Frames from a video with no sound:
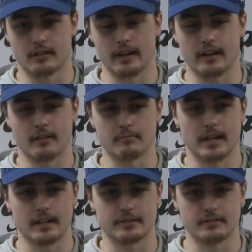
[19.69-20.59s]
a great
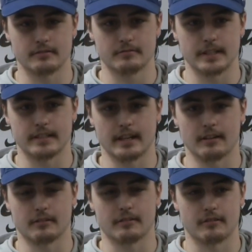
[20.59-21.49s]
comeback too, being
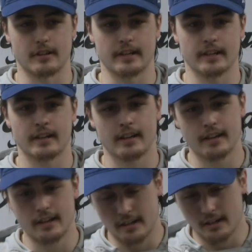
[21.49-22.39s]
down three,
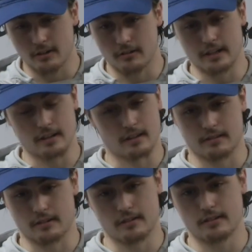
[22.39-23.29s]
going into the
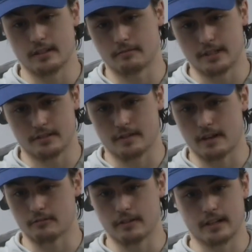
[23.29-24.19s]
third, and then we just
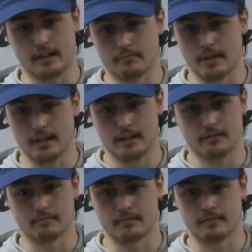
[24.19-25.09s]
found a way to come back
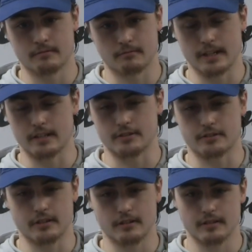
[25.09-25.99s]
and win in a
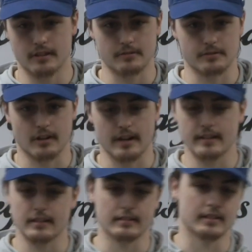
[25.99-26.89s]
shootout. Thought it was
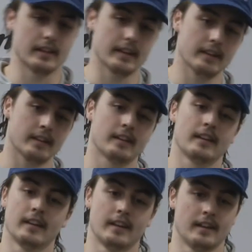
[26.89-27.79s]
great. And then today,
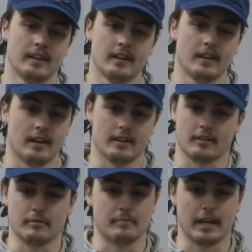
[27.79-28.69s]
I
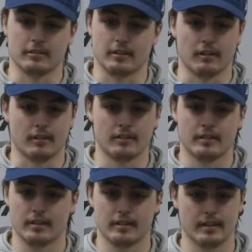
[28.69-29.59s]
thought we battled
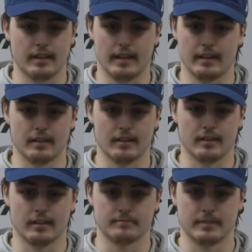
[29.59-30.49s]
hard, and
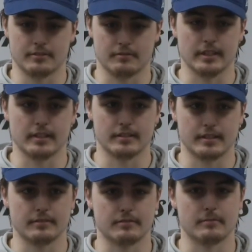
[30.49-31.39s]
uh, it's really good to
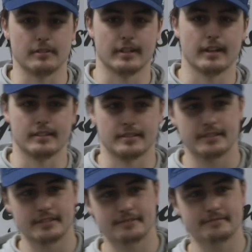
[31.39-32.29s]
see from all the
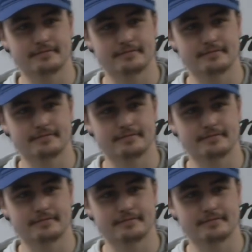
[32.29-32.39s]
guys